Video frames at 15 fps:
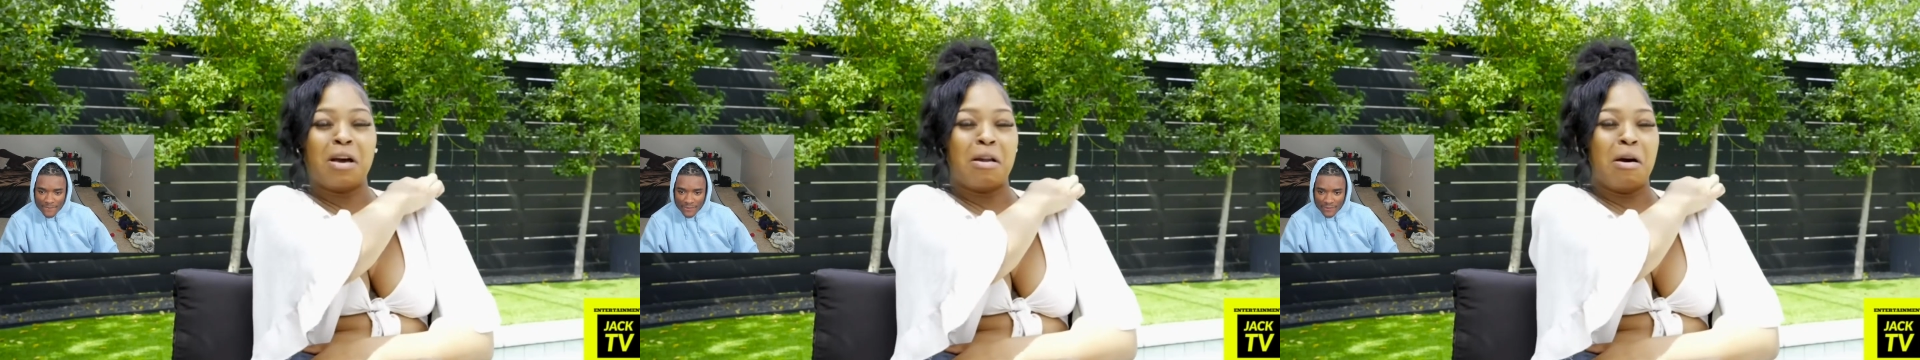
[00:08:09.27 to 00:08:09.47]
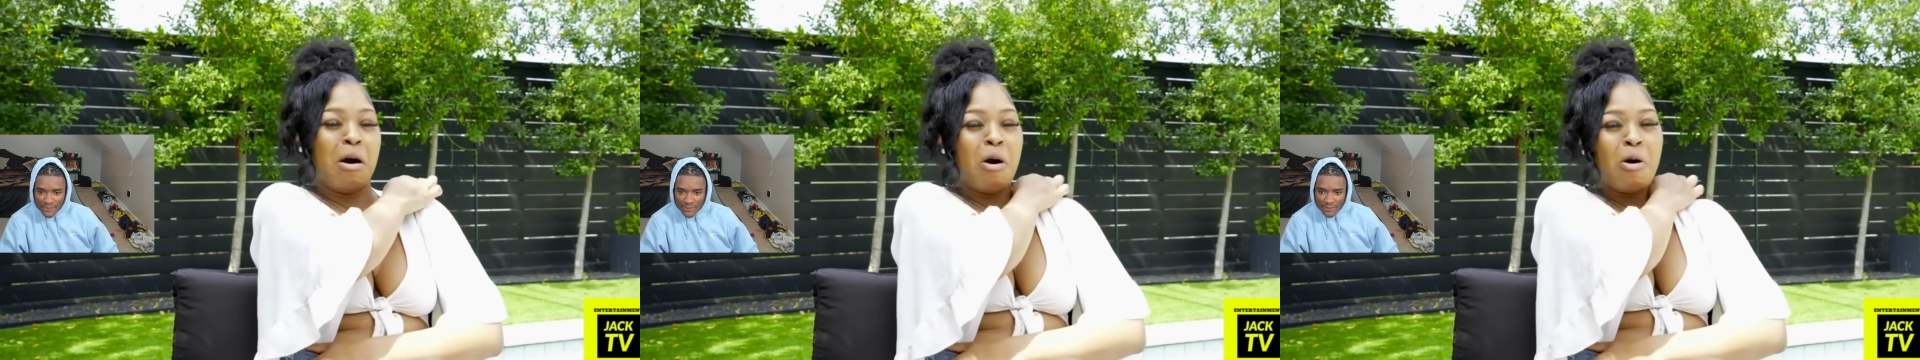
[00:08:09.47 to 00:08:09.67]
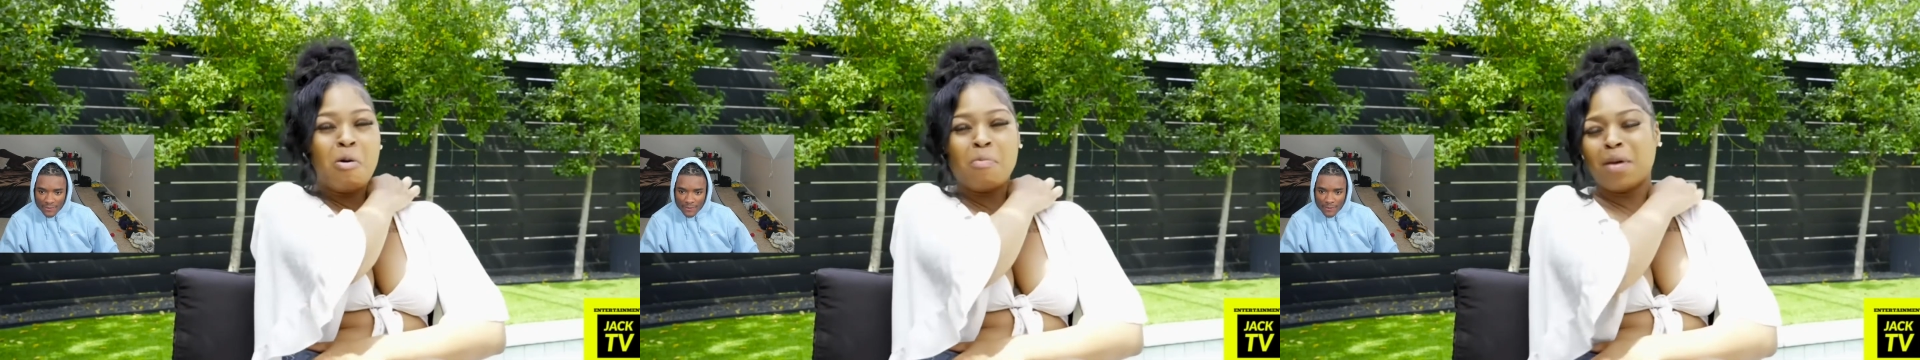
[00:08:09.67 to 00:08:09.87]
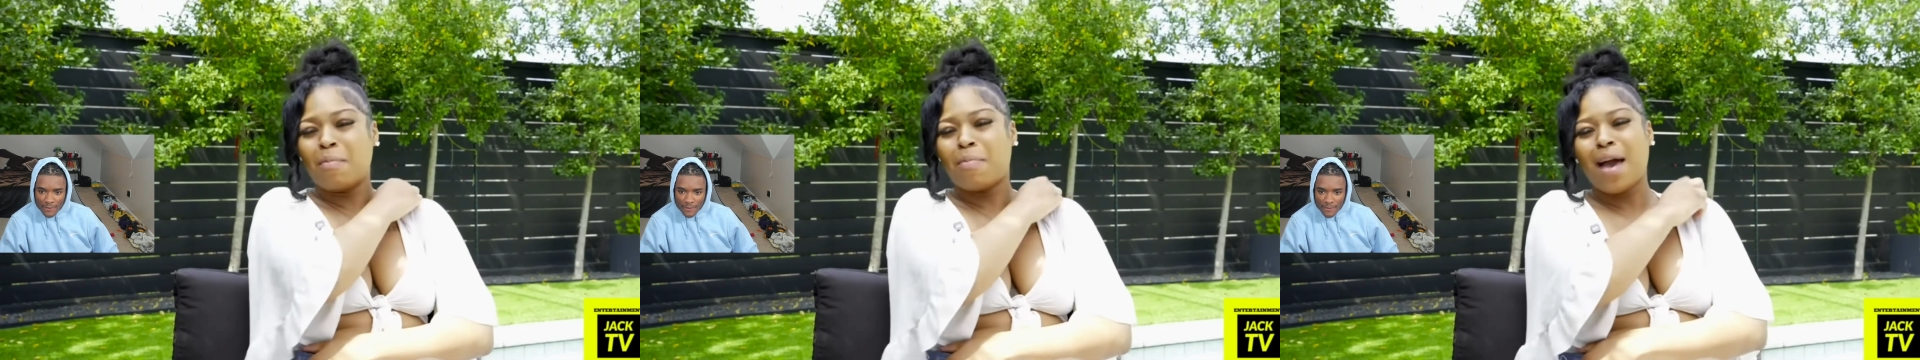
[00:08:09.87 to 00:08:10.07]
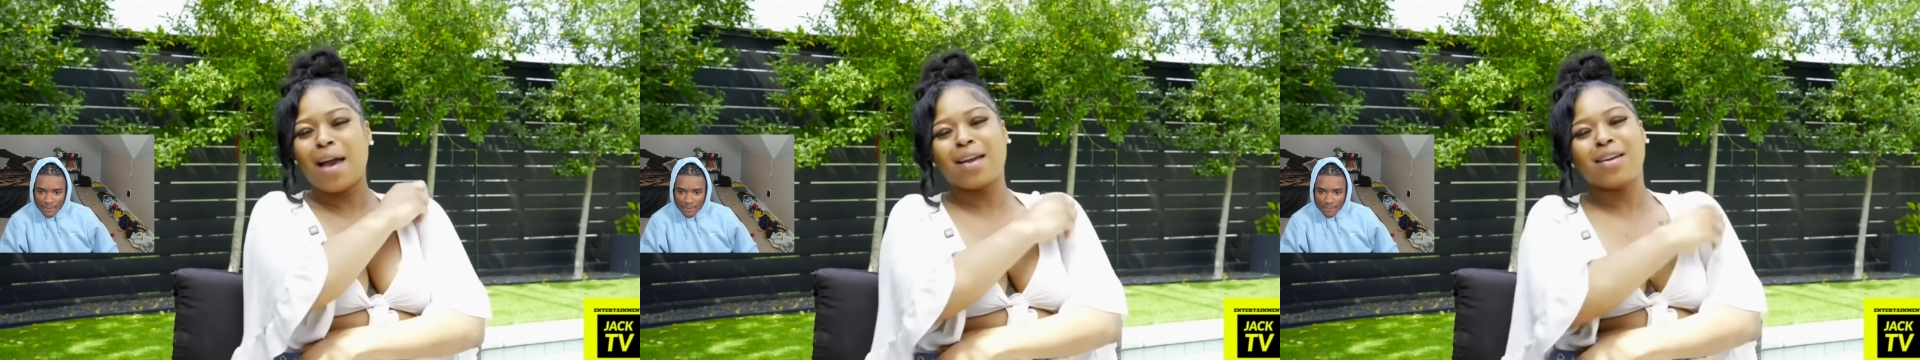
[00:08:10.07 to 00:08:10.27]
he trying to
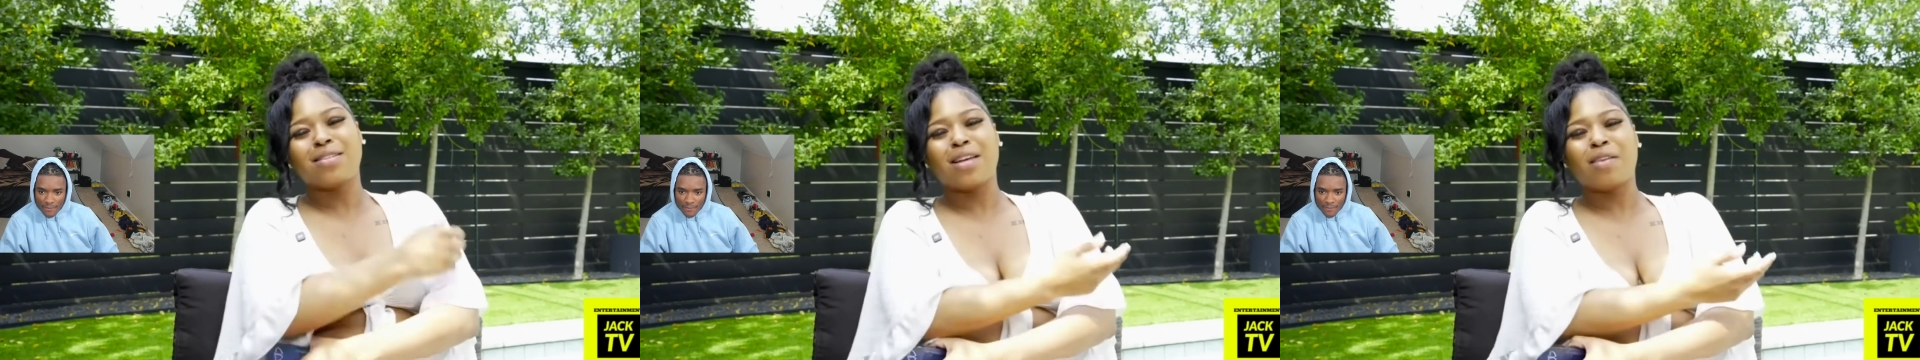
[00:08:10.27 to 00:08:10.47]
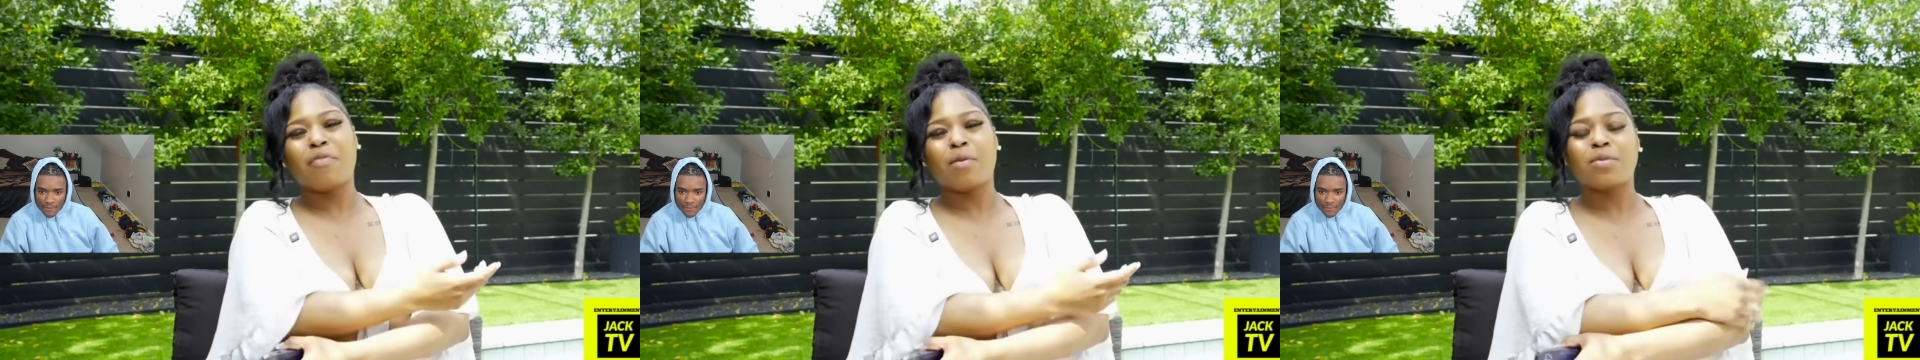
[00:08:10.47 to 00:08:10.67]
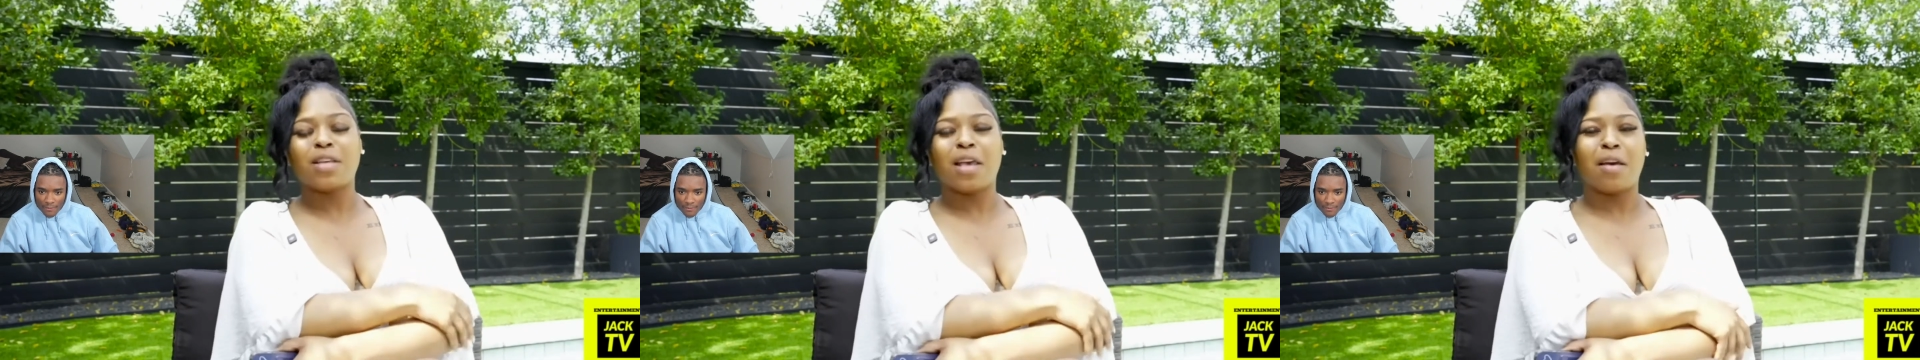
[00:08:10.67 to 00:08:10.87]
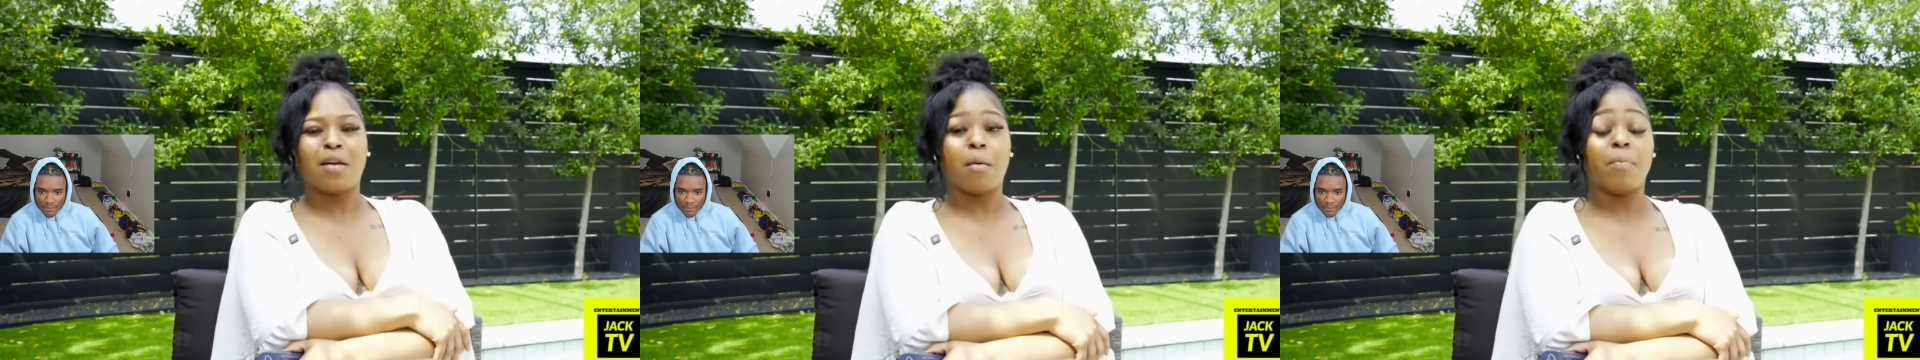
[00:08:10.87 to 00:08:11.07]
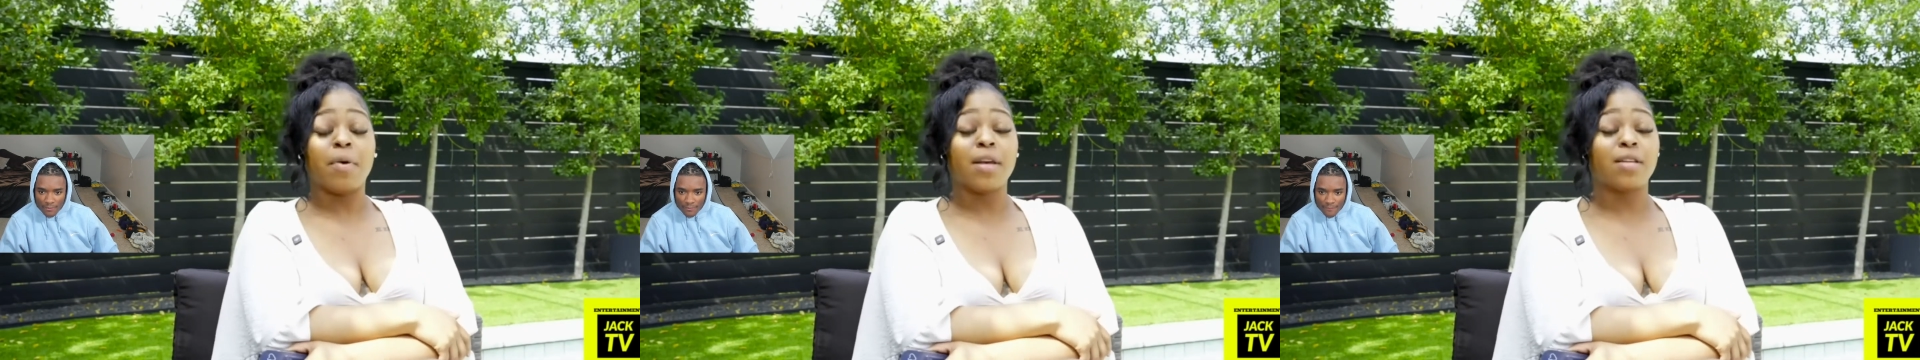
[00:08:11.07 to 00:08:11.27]
hold me back in from
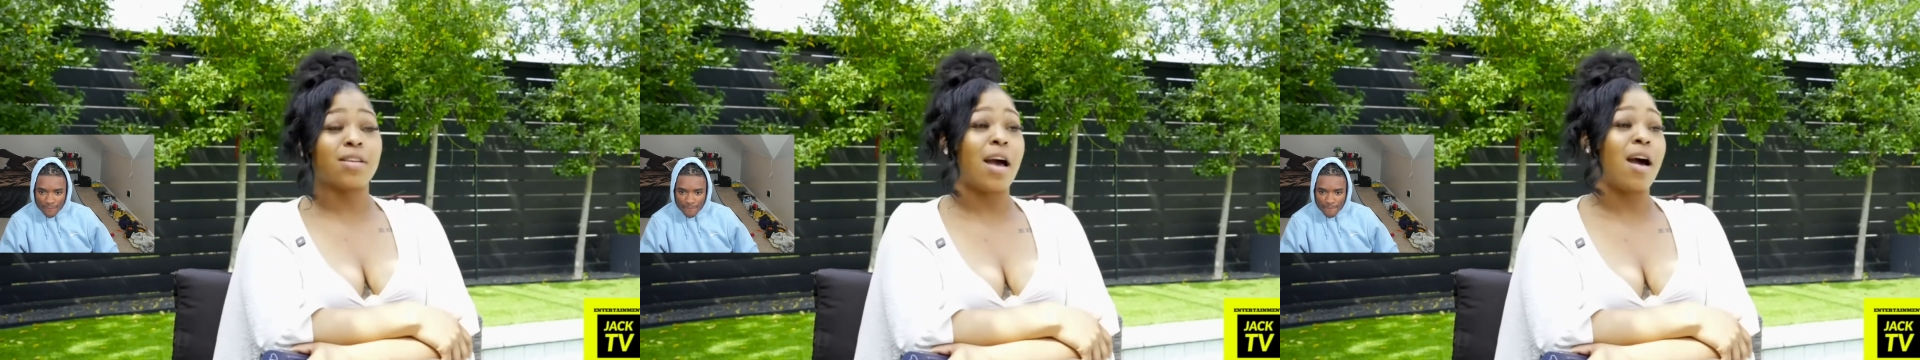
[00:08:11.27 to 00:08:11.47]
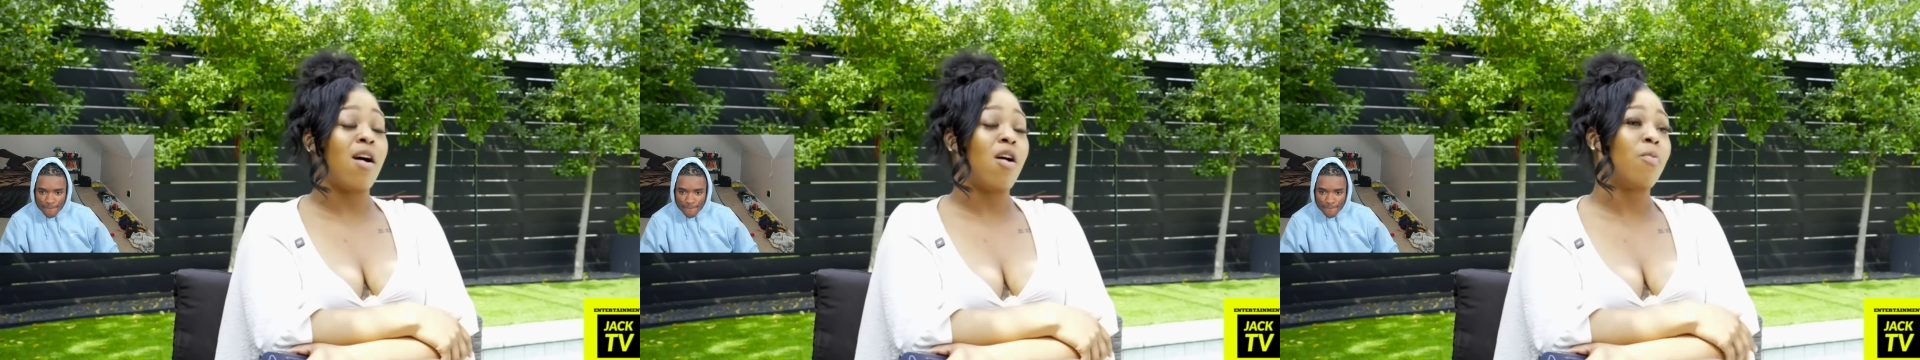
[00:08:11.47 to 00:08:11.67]
seeing a bitch.